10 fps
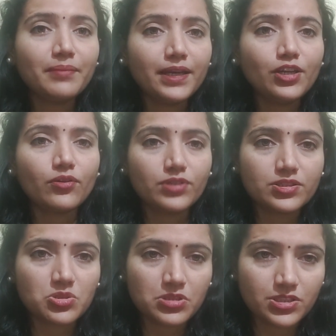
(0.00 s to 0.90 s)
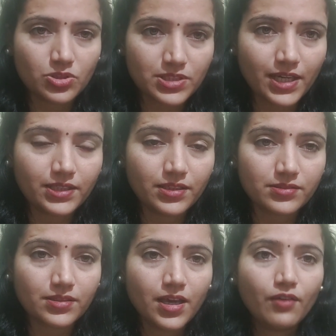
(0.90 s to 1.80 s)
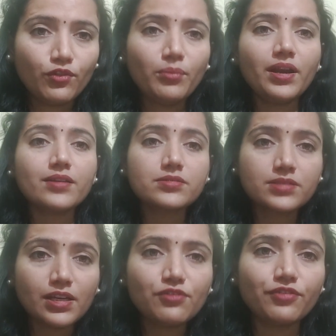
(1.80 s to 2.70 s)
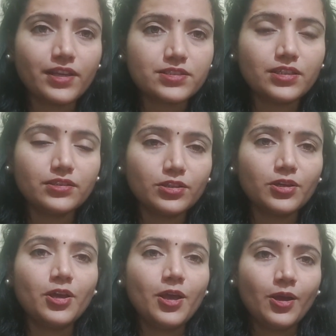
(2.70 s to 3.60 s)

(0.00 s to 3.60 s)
many of the societies. Women are still facing the